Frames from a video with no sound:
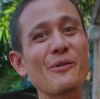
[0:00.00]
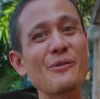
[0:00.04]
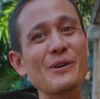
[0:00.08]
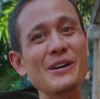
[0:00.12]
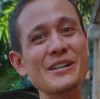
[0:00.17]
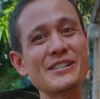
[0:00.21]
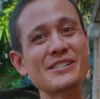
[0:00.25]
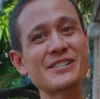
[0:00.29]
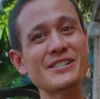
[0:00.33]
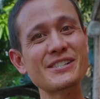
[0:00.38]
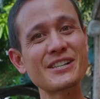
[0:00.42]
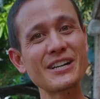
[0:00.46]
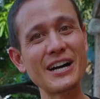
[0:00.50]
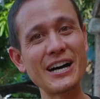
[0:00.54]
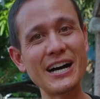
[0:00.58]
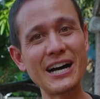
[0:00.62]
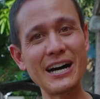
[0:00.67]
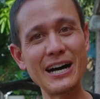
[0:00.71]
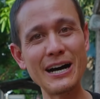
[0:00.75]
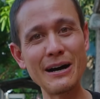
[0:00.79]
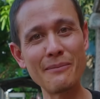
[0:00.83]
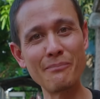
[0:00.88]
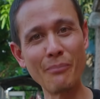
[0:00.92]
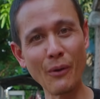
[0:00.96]
which
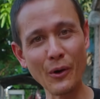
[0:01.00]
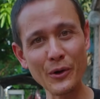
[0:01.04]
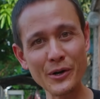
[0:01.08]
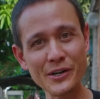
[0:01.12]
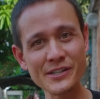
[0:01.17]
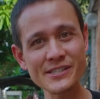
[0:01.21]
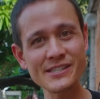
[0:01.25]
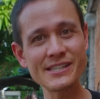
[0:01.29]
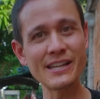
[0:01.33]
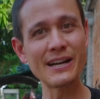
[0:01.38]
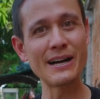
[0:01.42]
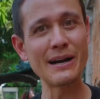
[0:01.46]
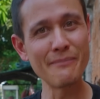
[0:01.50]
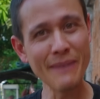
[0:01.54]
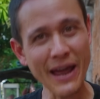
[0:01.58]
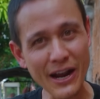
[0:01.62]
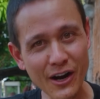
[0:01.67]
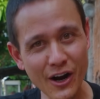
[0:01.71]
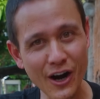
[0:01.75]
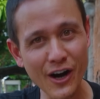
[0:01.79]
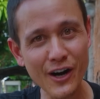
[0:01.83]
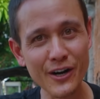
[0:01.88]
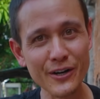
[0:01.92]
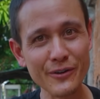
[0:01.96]
borders the
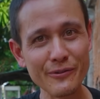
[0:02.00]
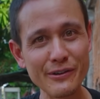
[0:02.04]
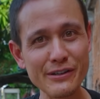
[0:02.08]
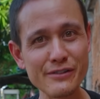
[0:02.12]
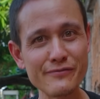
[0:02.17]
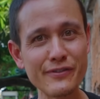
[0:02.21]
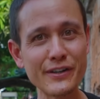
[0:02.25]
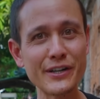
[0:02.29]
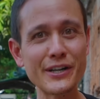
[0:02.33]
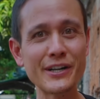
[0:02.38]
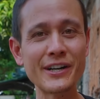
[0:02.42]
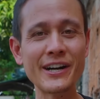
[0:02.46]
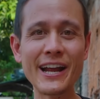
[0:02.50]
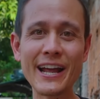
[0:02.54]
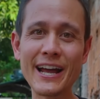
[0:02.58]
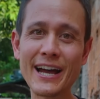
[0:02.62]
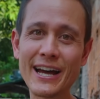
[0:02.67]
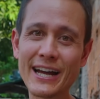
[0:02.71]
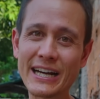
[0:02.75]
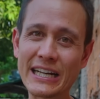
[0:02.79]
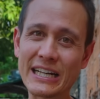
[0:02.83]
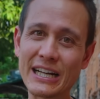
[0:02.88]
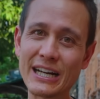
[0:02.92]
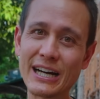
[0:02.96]
Mekong River
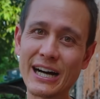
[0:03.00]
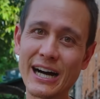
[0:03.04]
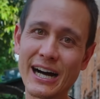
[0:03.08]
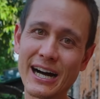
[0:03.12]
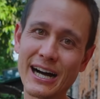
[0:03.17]
and